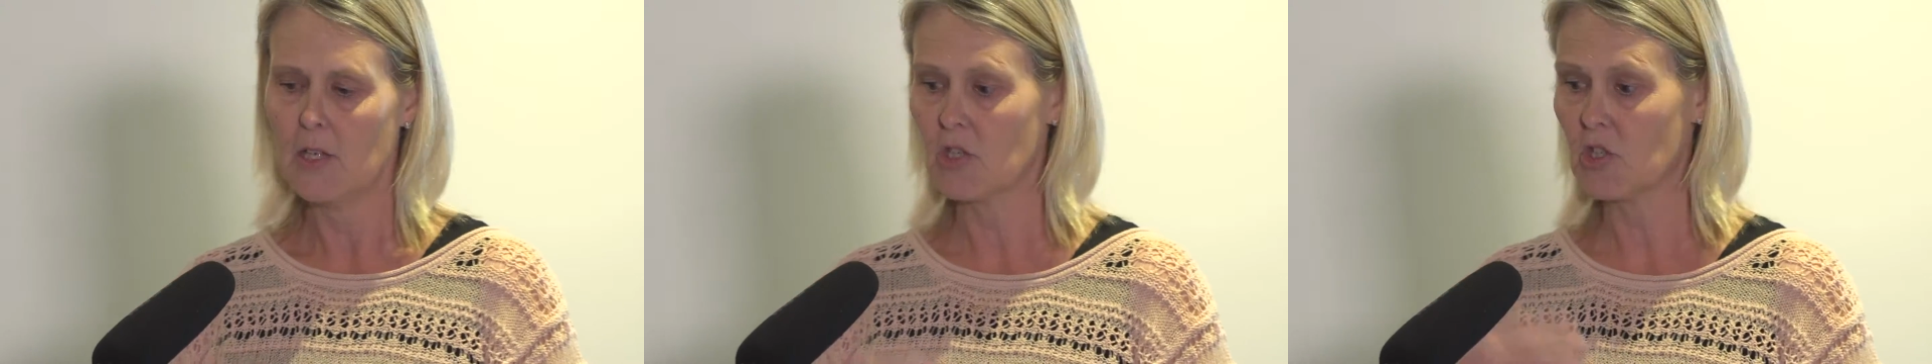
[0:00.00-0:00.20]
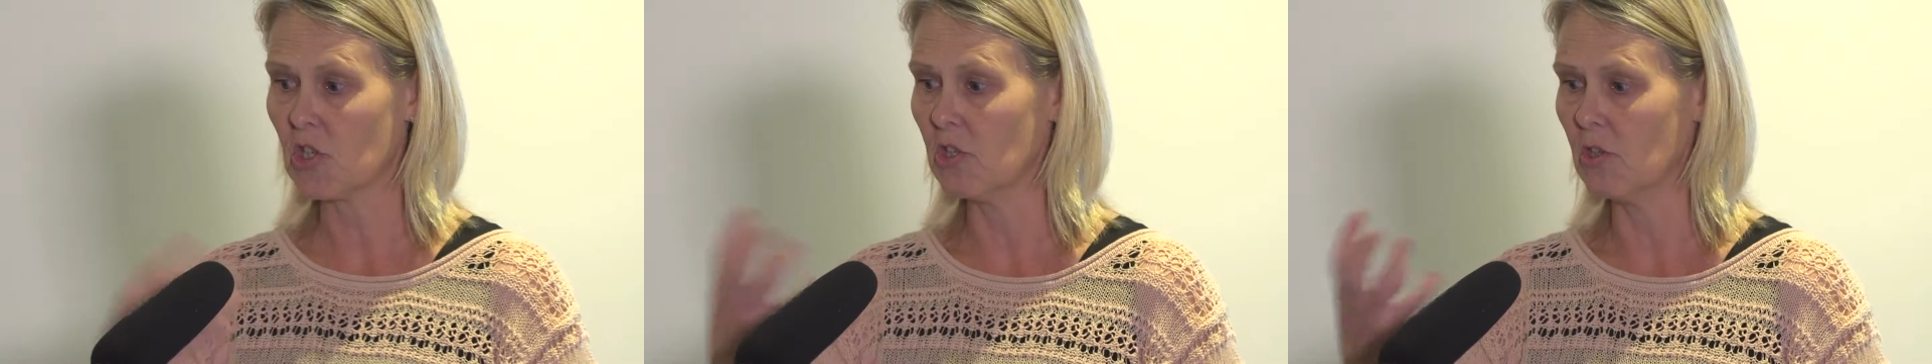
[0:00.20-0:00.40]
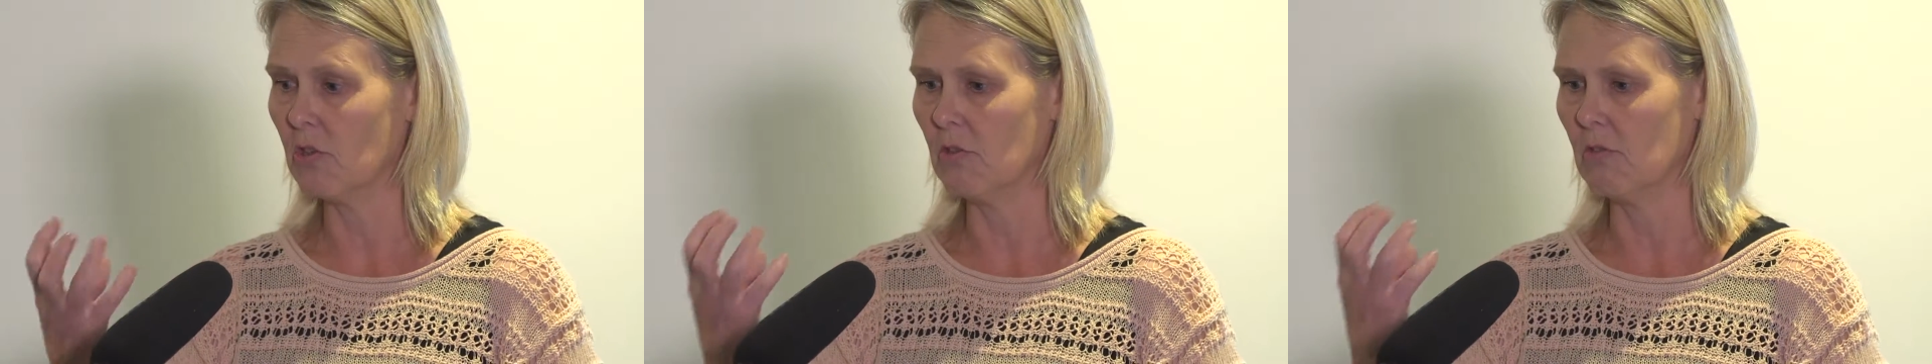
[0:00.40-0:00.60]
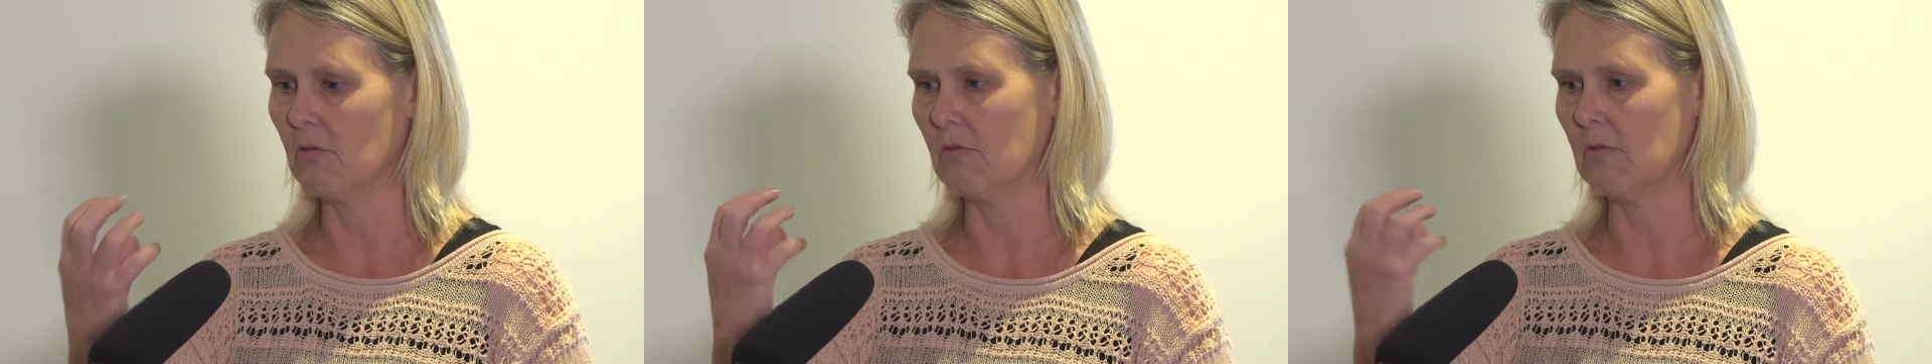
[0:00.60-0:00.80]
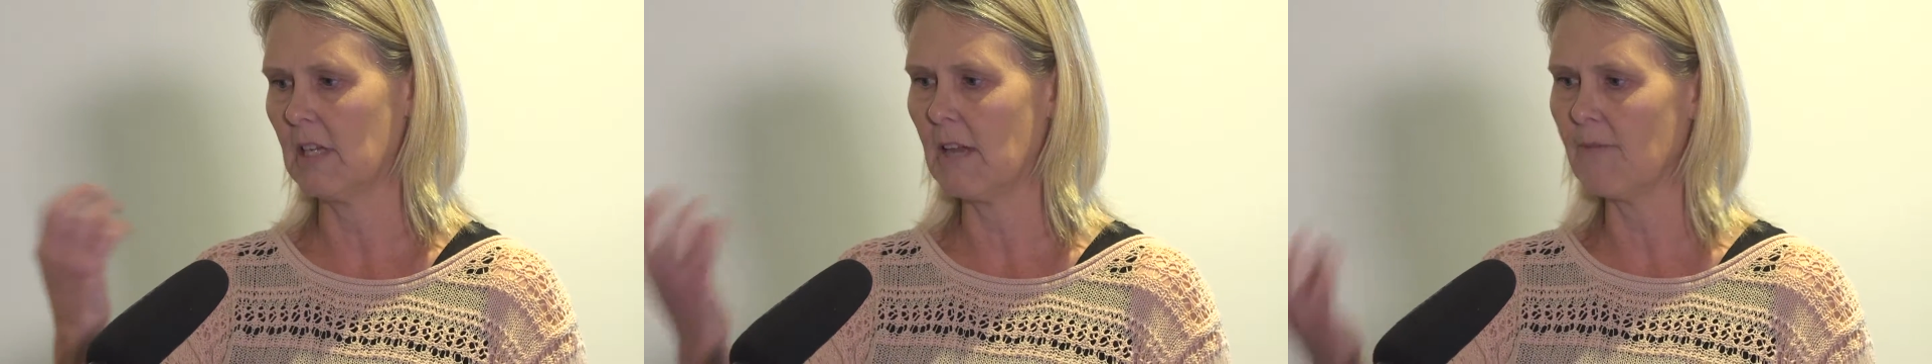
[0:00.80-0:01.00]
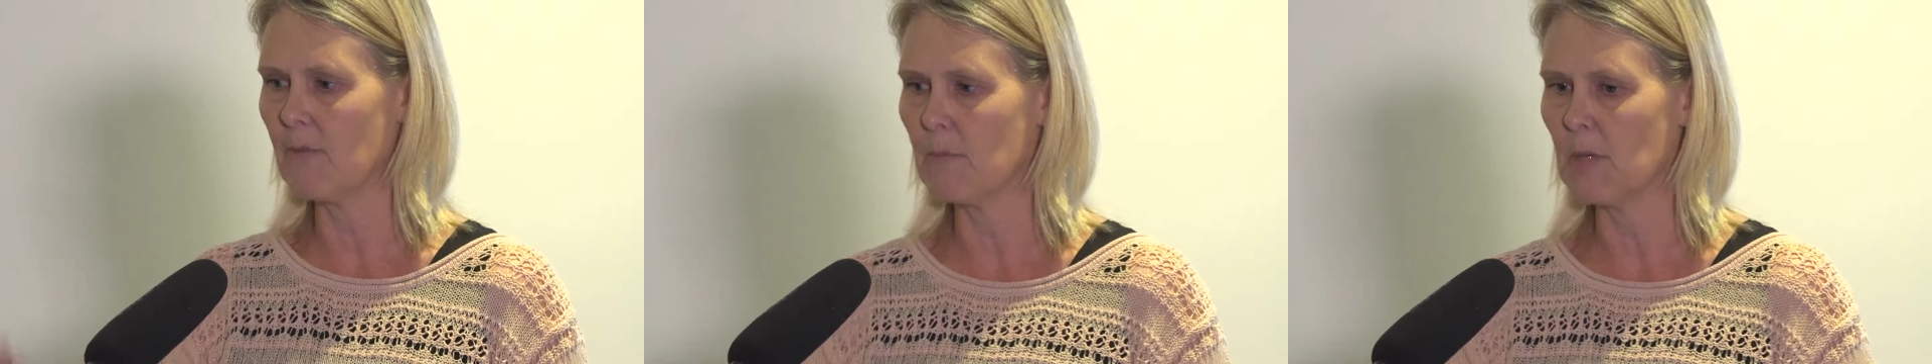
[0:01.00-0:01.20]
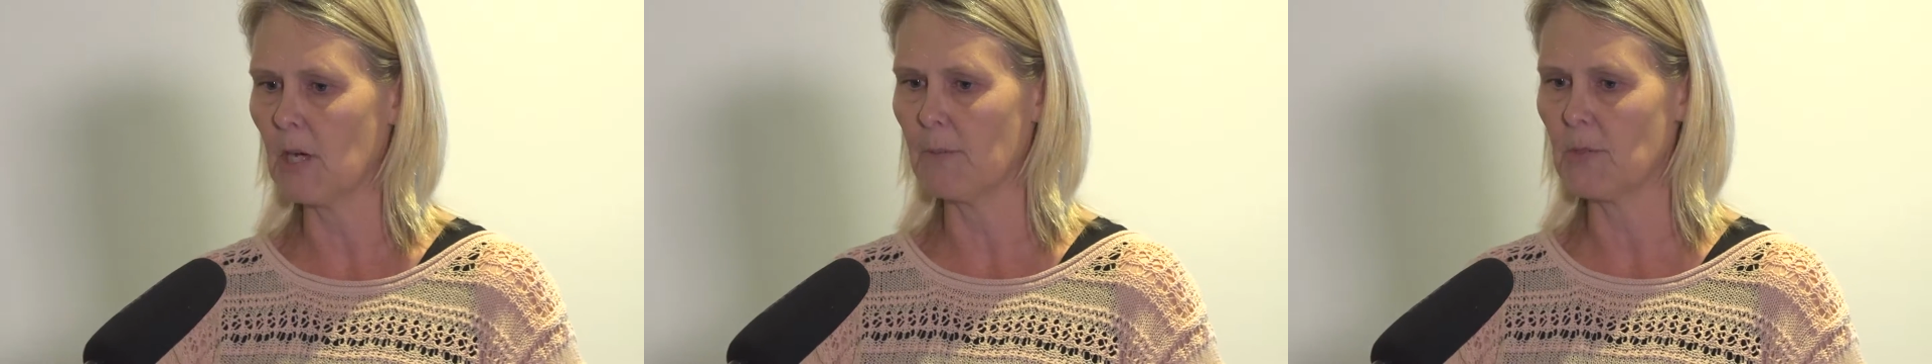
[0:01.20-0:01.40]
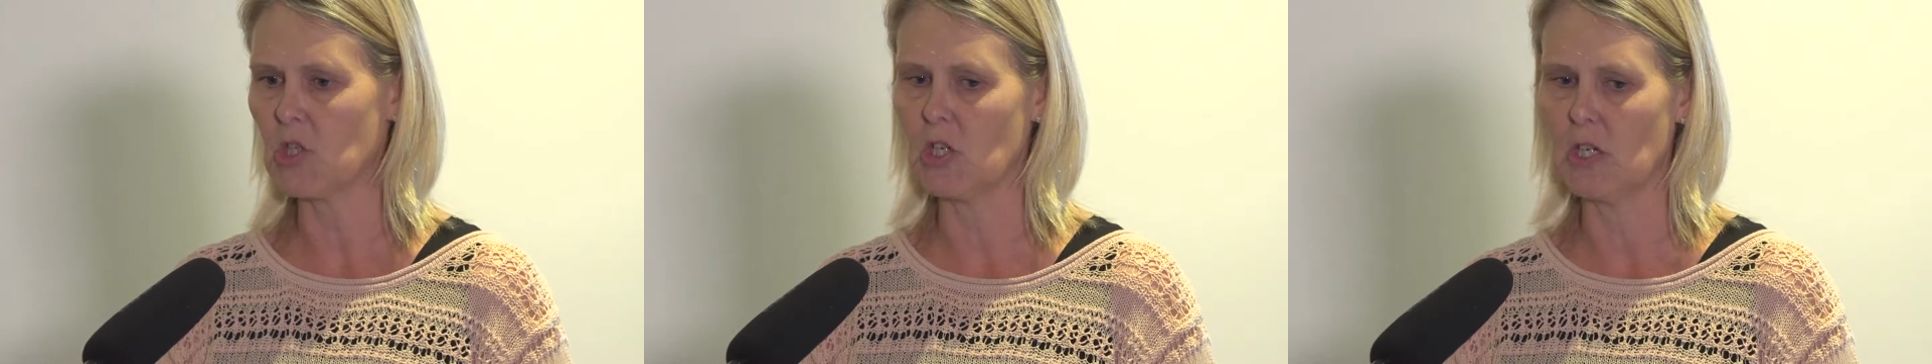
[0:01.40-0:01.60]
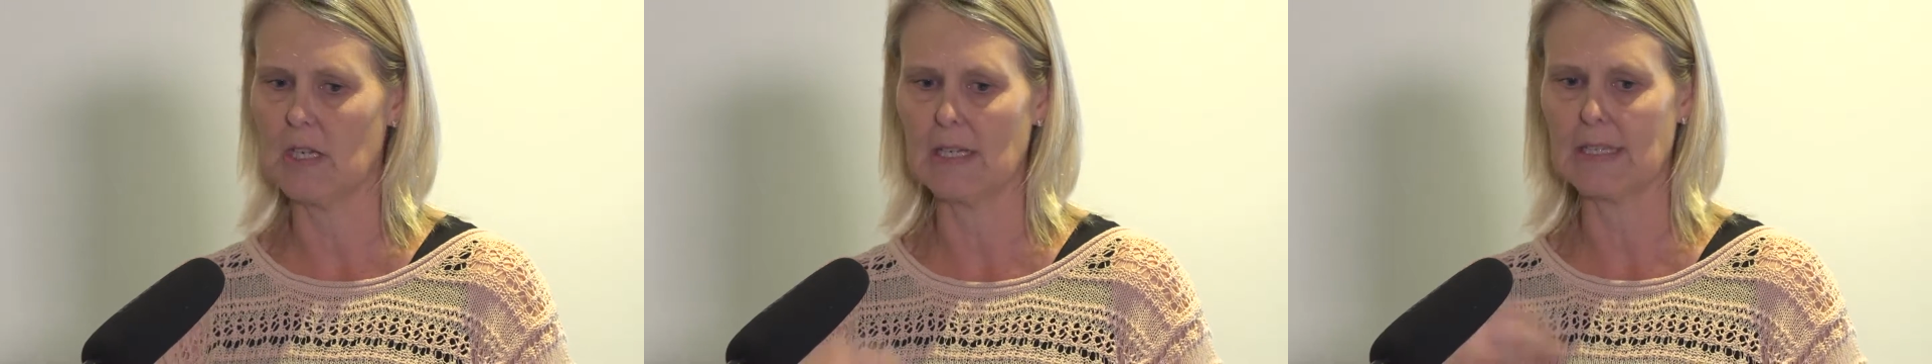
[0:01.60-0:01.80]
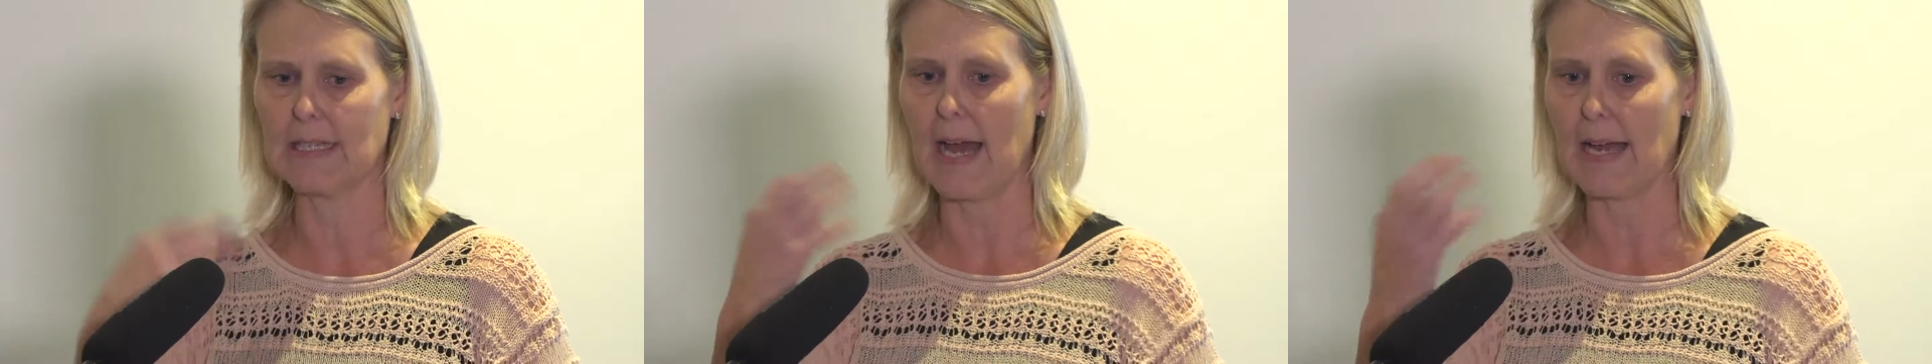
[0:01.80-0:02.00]
to give them the opportunity
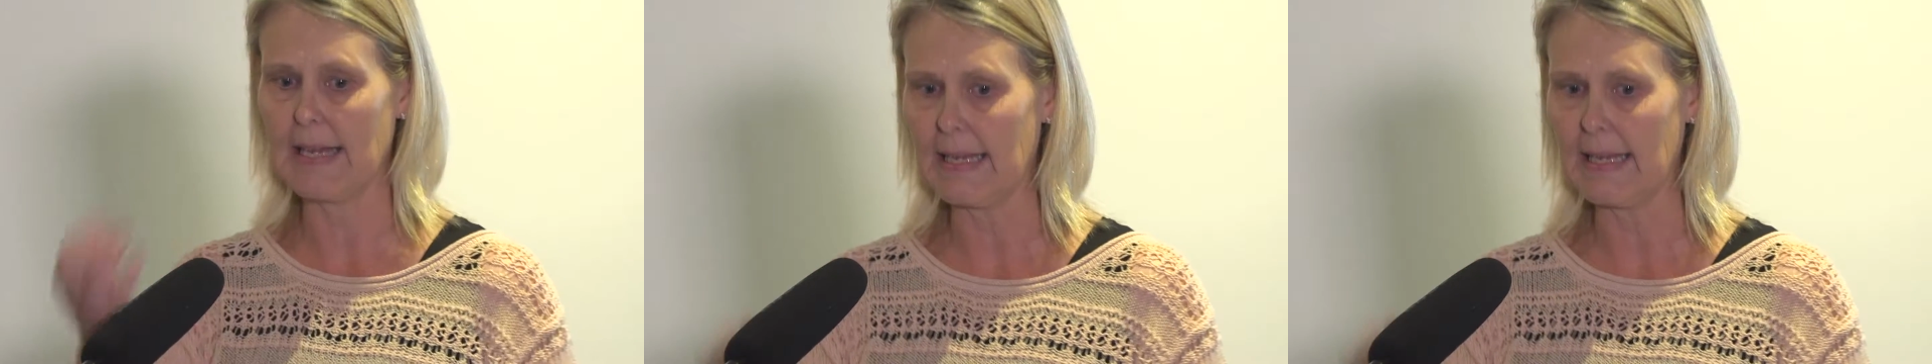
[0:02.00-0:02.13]
to start